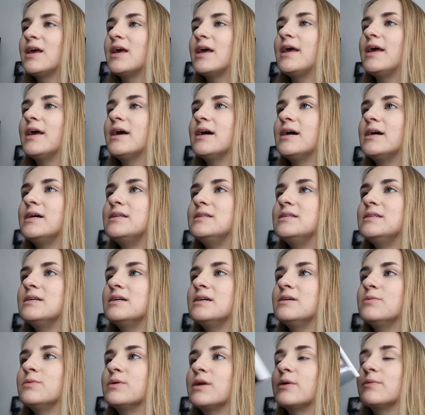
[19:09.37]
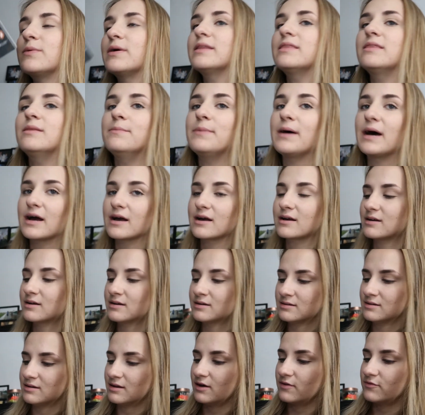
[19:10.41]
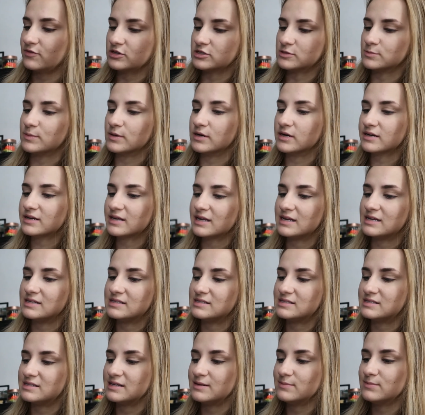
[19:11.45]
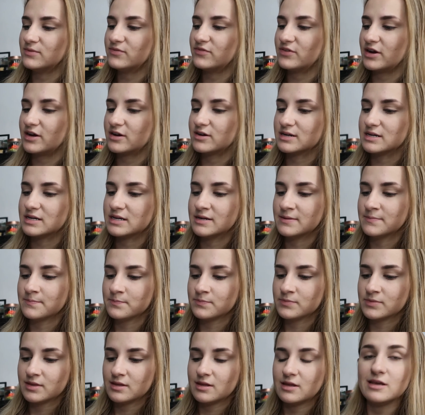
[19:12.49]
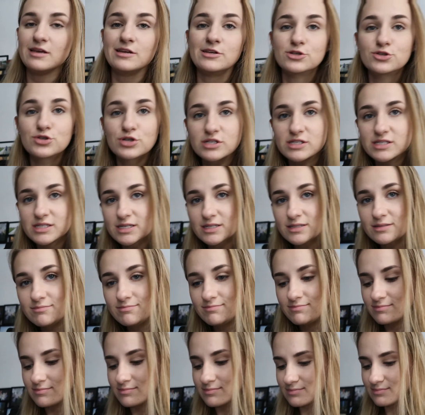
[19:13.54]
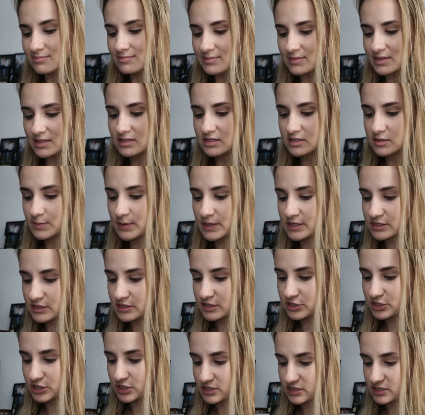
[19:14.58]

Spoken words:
And when I read the back of this book, it seemed very interesting. It's basically